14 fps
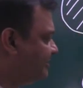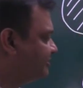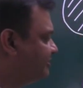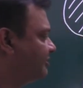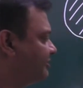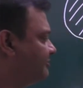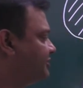as
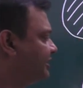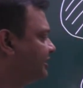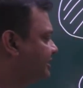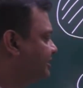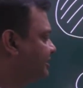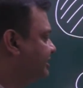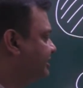the subject
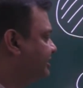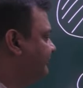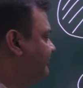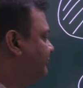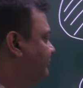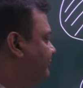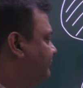and dm will
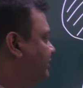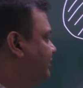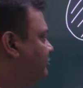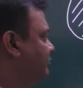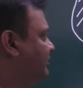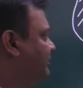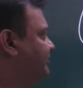come to be
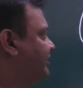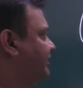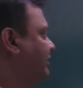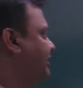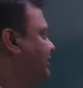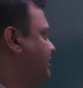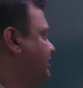sigma
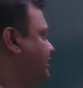dA.